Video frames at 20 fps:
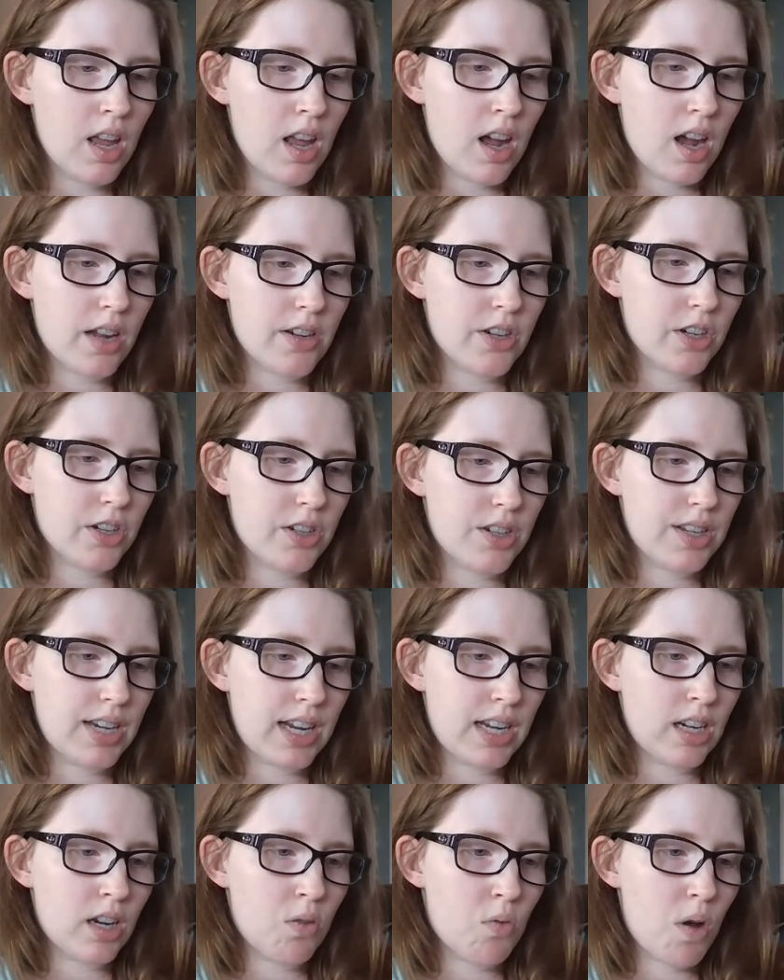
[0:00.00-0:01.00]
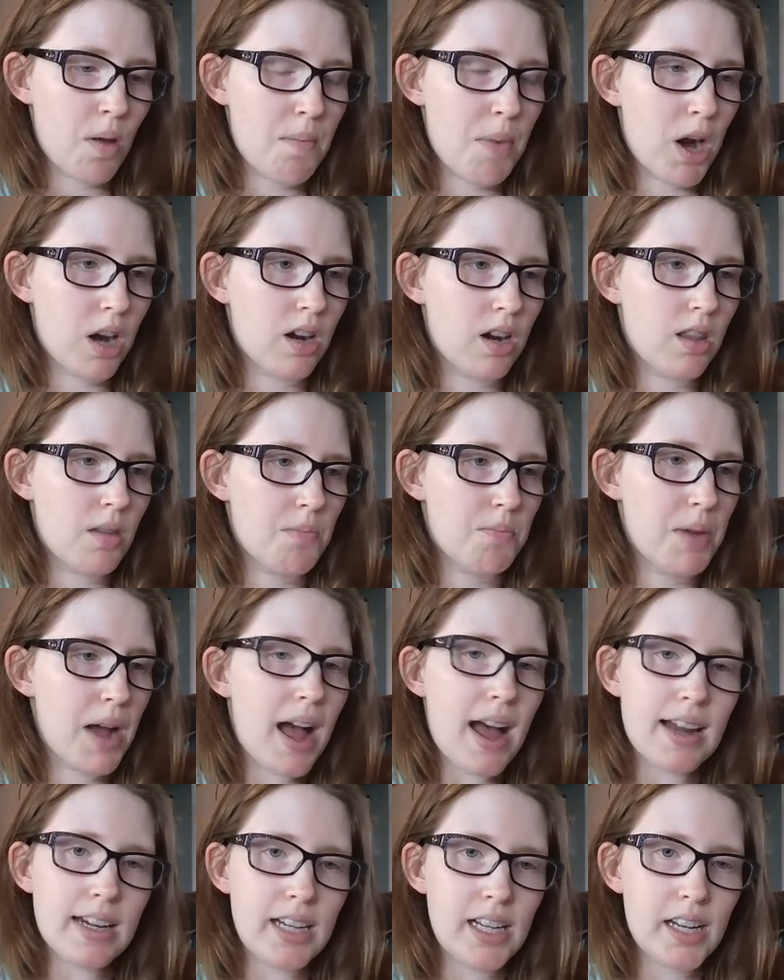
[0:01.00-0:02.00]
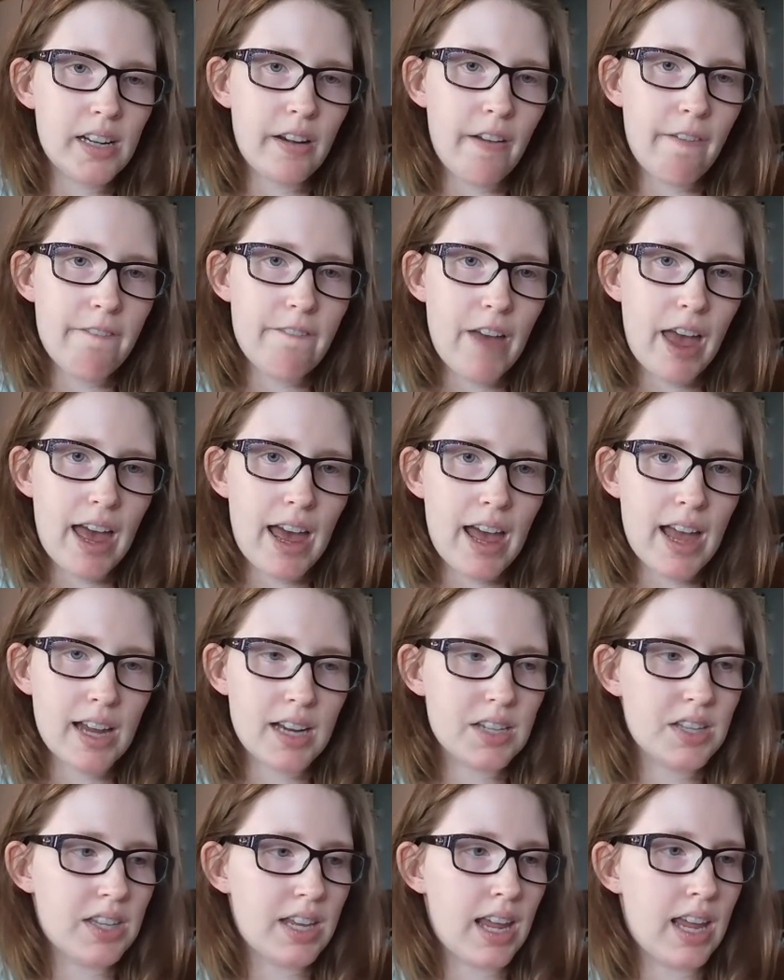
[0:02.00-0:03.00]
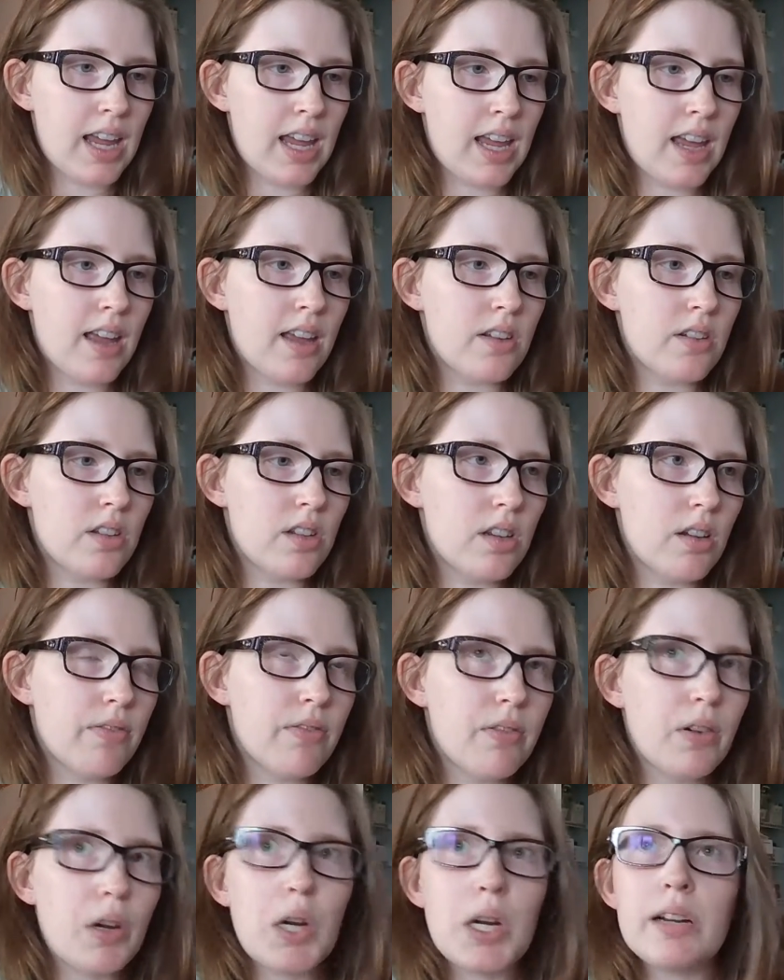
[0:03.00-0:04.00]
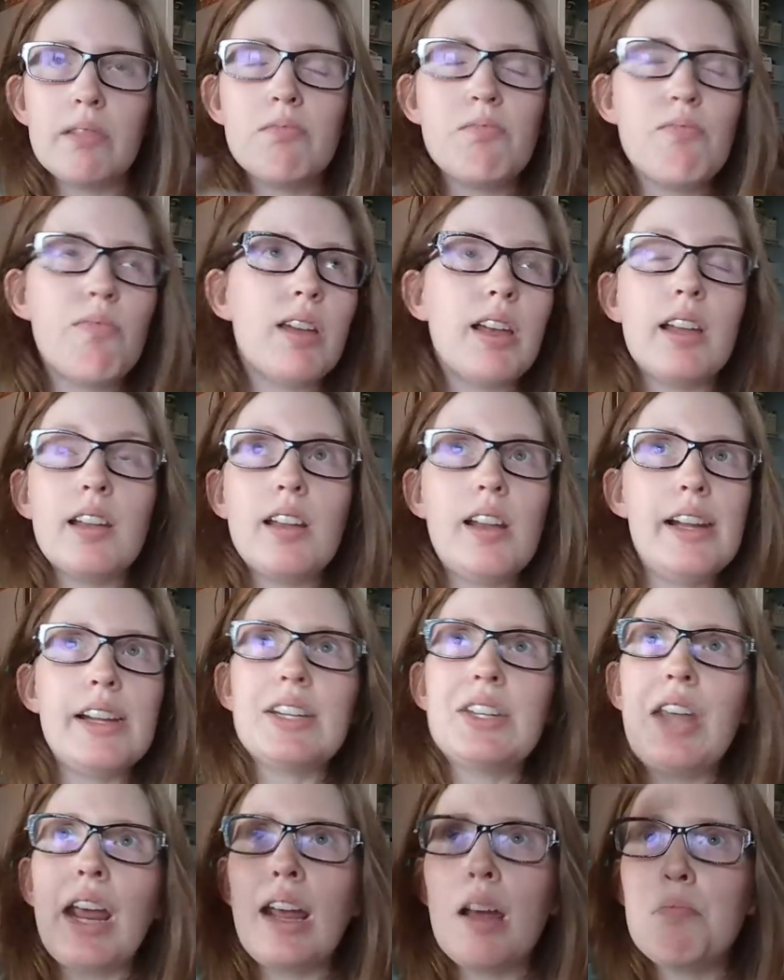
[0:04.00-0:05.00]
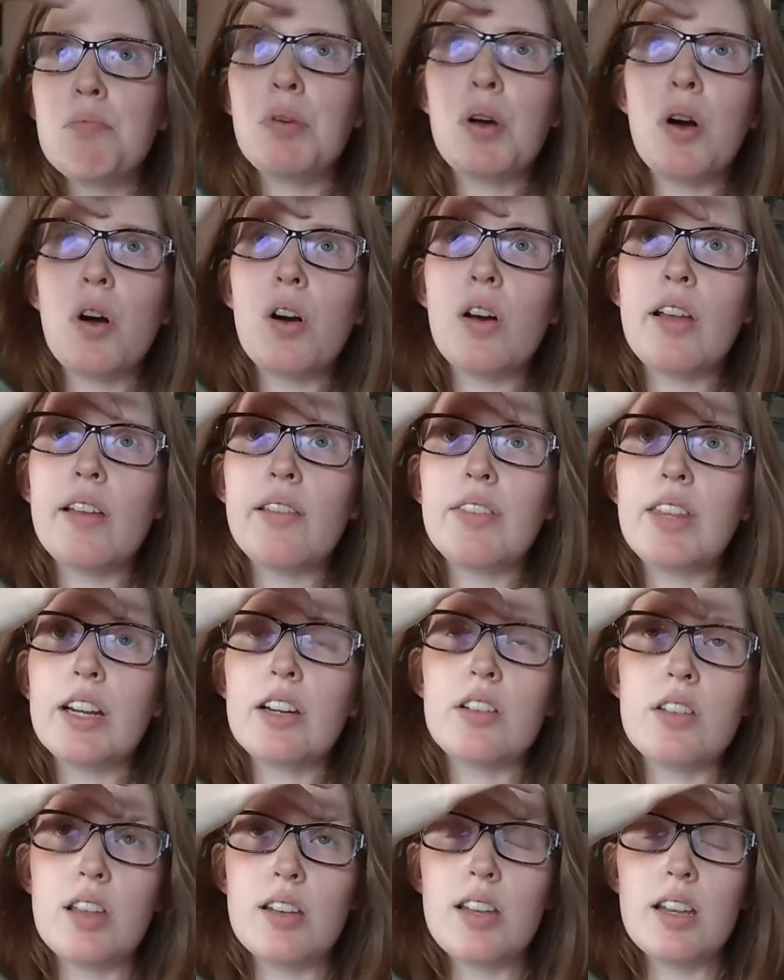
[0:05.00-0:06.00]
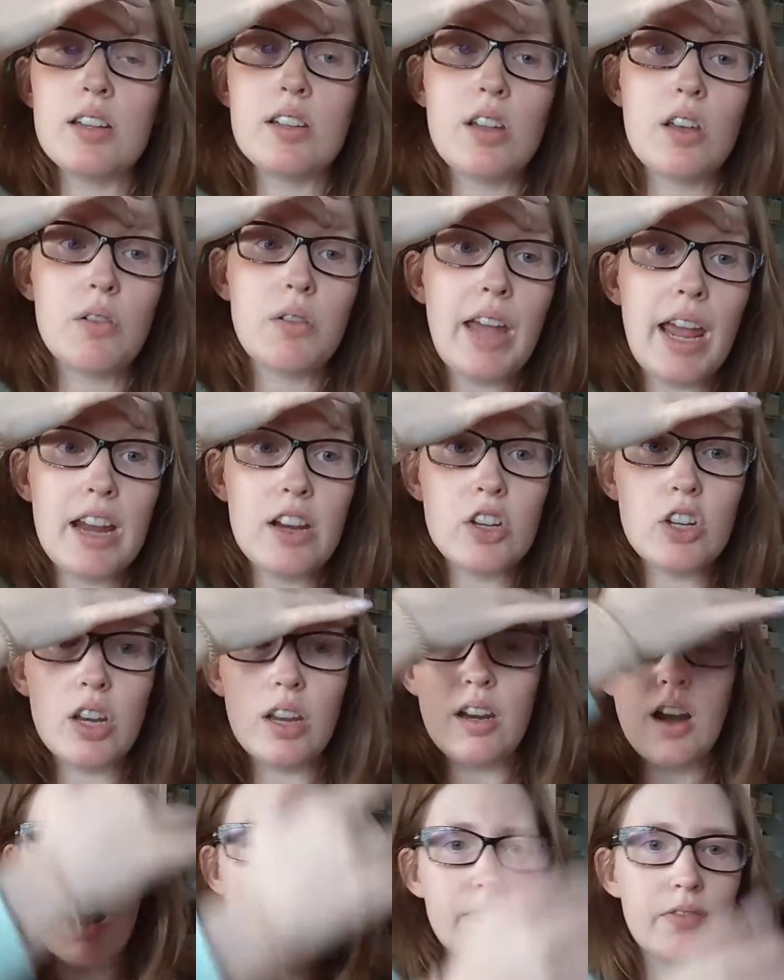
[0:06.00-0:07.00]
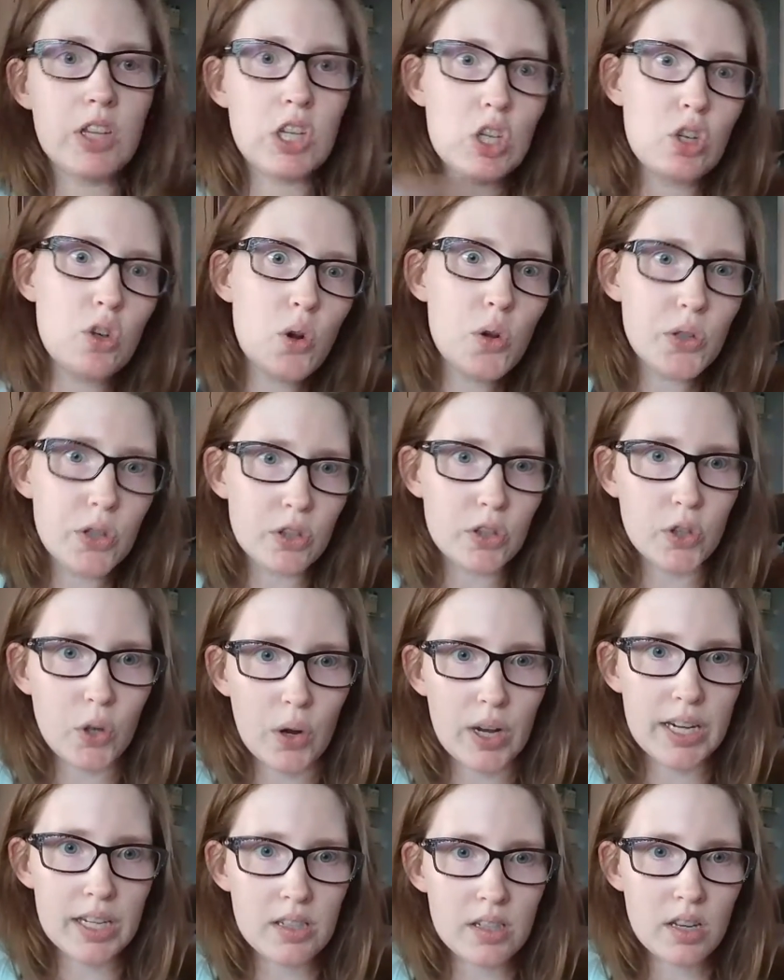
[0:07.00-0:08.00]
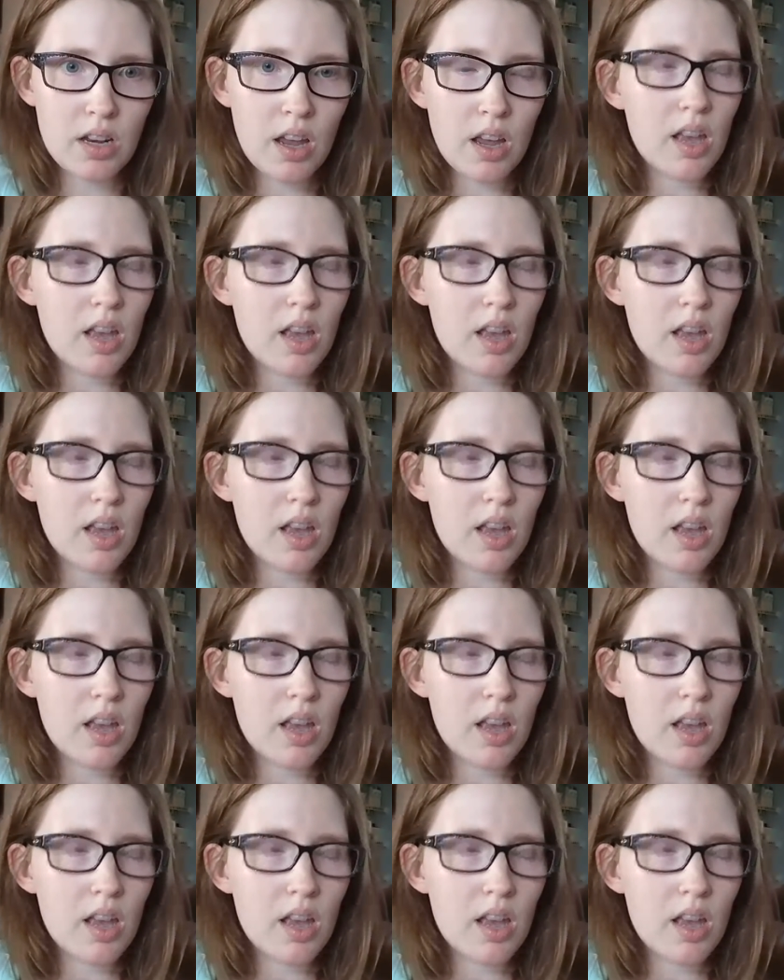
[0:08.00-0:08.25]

understanding what part of the body it affects, and for example, if there's a dislocation of the shoulder joint,